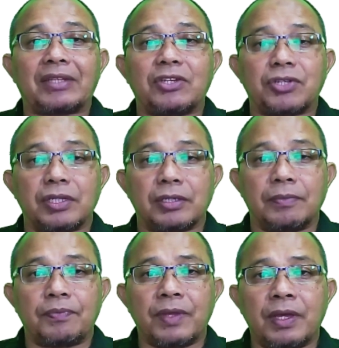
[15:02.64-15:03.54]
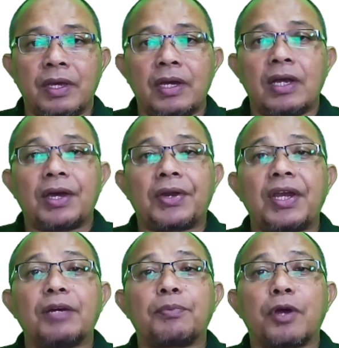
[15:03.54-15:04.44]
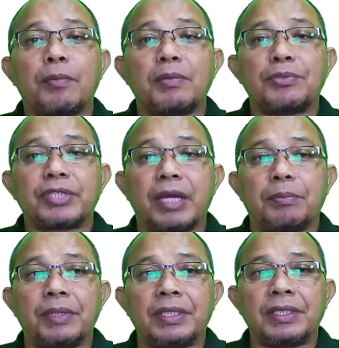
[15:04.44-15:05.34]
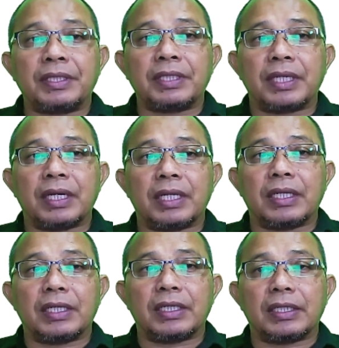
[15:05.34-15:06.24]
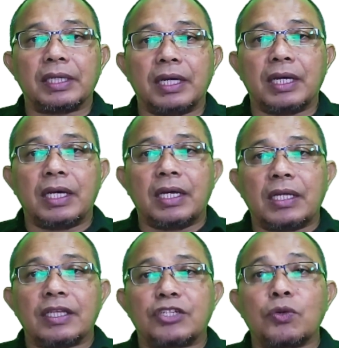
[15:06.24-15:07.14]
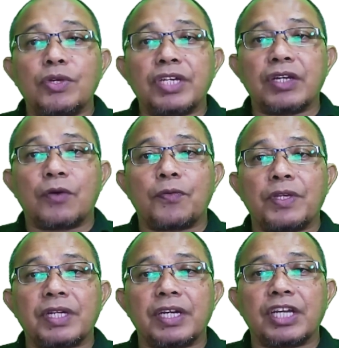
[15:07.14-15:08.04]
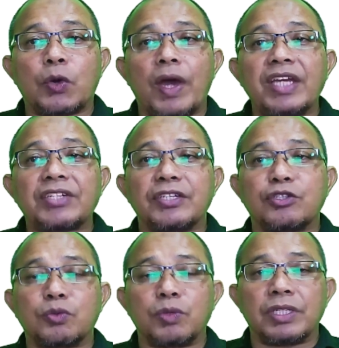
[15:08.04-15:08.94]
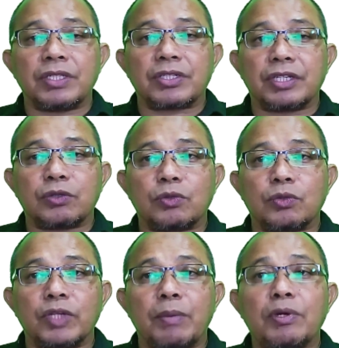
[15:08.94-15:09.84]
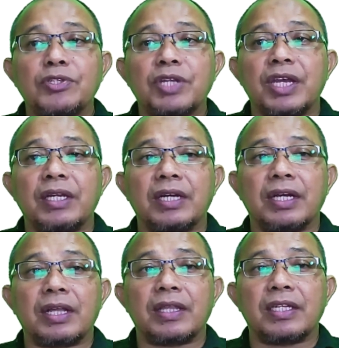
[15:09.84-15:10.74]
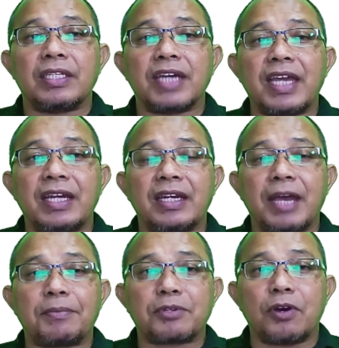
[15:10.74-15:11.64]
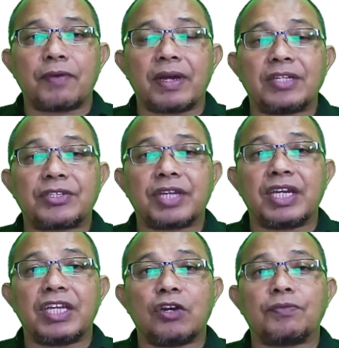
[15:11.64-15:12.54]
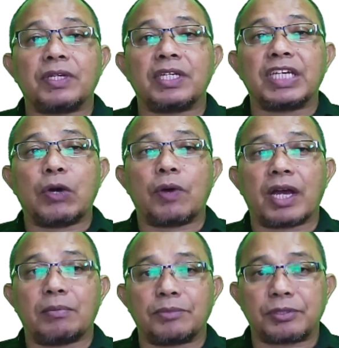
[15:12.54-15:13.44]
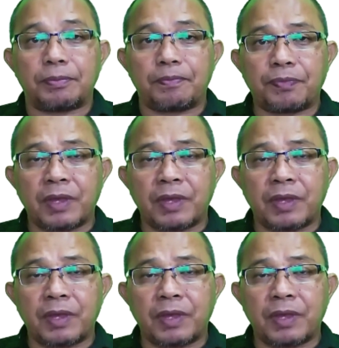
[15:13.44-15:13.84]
practitioner. create a problem statement, the solution of which requires the students to demonstrate the desired depth of understanding of the learning outcomes.